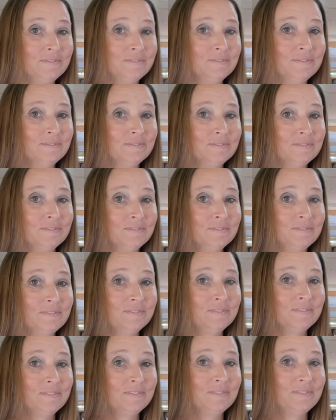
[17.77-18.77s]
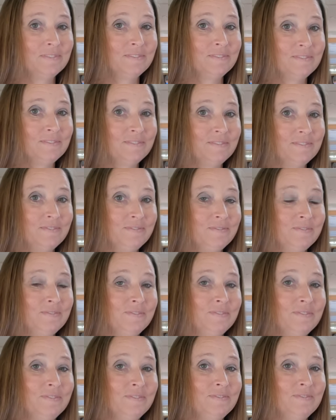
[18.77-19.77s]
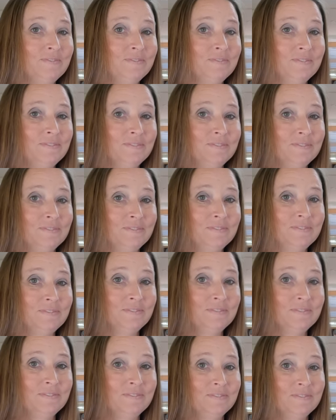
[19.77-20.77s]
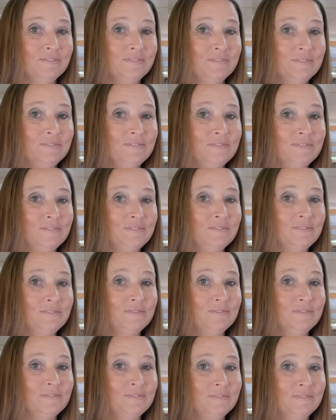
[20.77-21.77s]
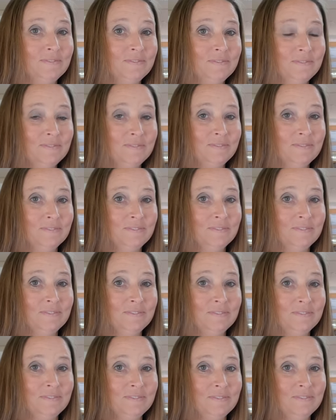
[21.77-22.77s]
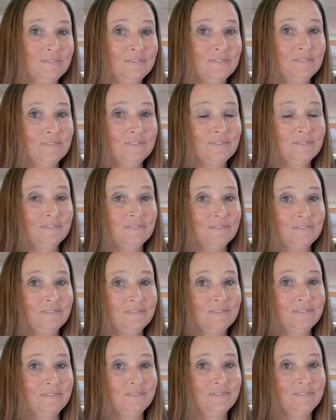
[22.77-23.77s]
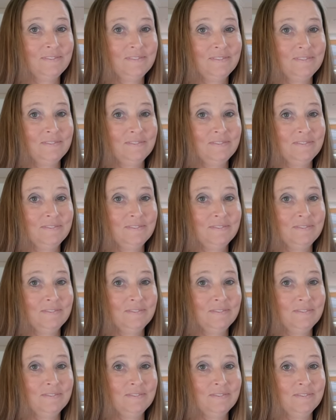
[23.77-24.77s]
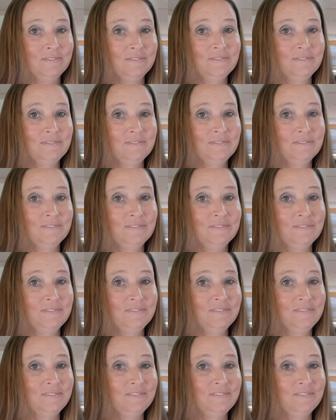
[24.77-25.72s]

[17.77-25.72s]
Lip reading: The person shown says nothing.